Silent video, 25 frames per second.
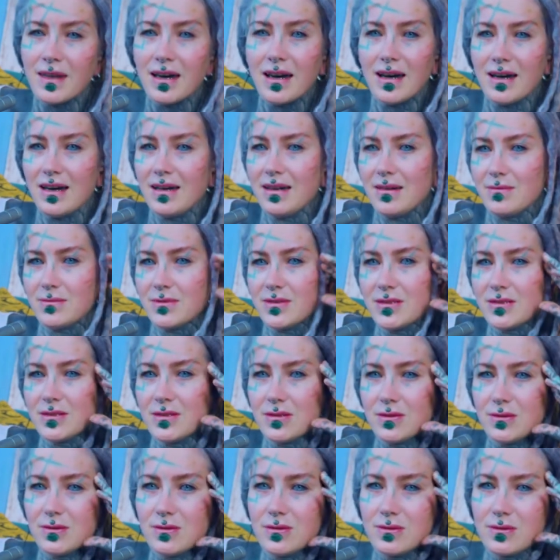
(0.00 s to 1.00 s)
I am
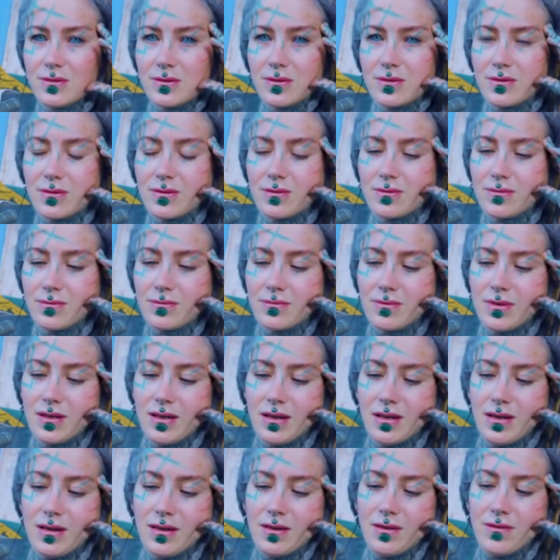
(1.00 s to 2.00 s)
so
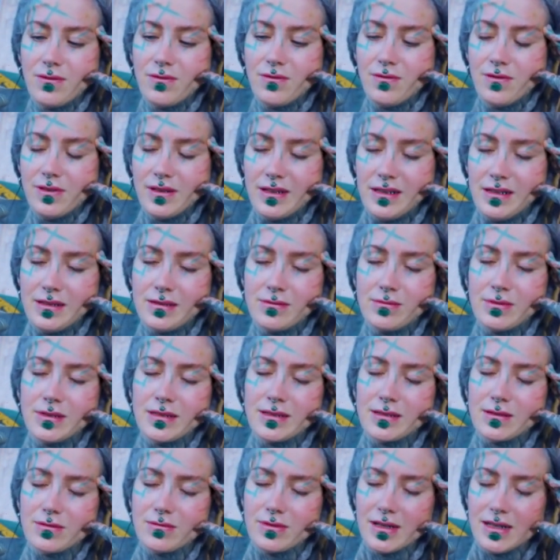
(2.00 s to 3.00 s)
filled
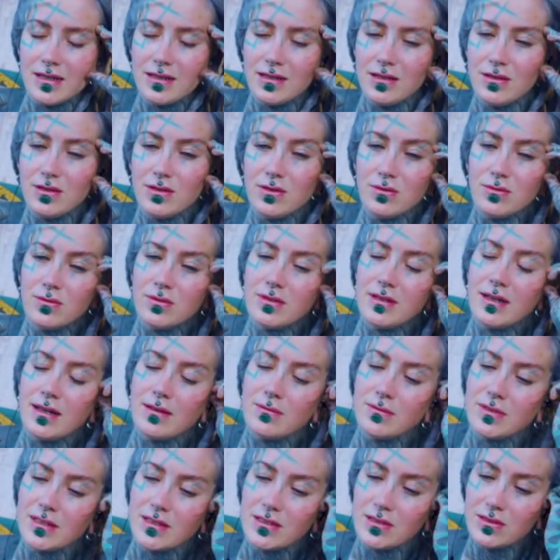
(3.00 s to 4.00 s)
with gratitude
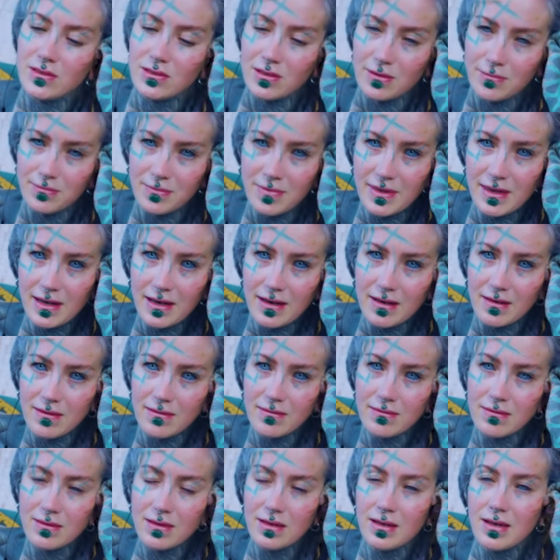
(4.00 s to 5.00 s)
that we stopped
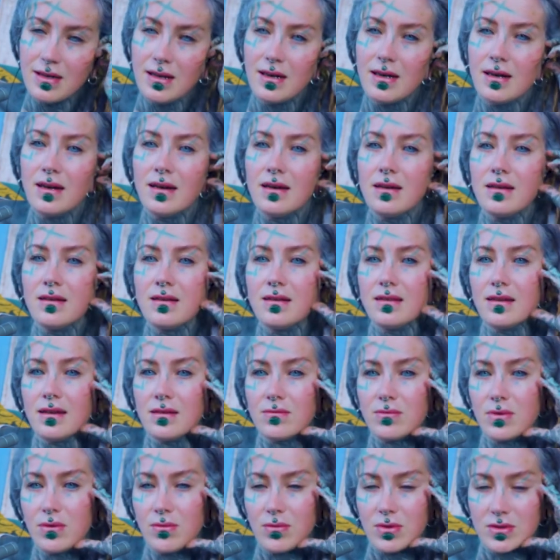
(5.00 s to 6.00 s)
there,
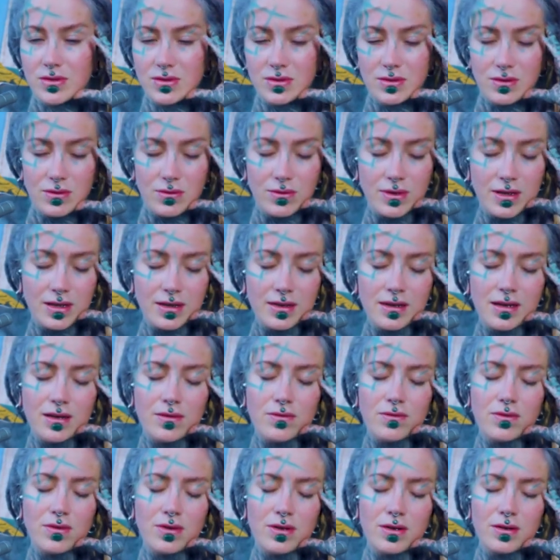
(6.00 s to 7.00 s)
that we was going there
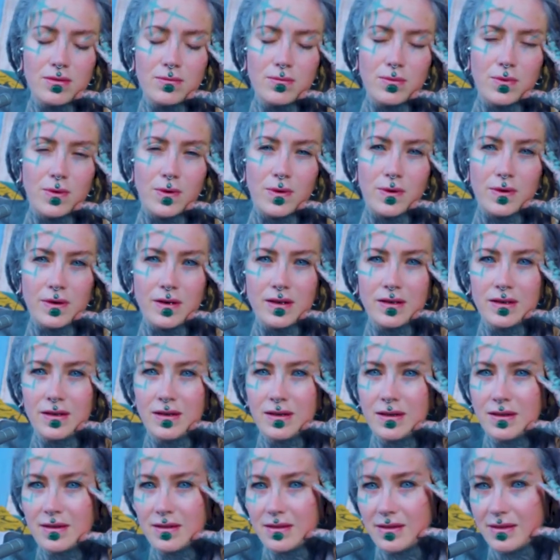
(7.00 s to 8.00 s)
for the walk,
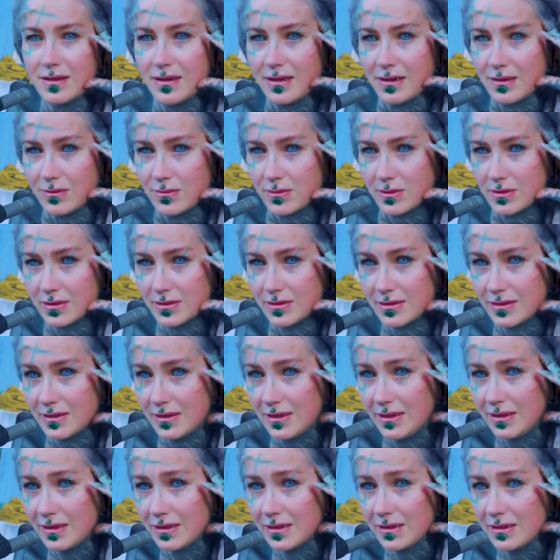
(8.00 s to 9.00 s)
that I was
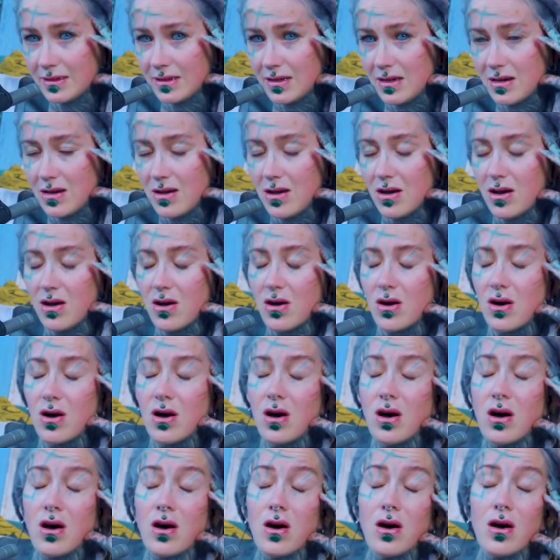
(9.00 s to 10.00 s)
seeing
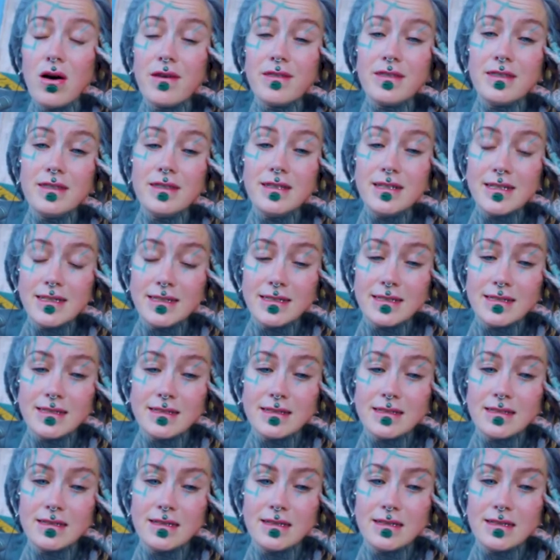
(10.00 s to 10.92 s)
this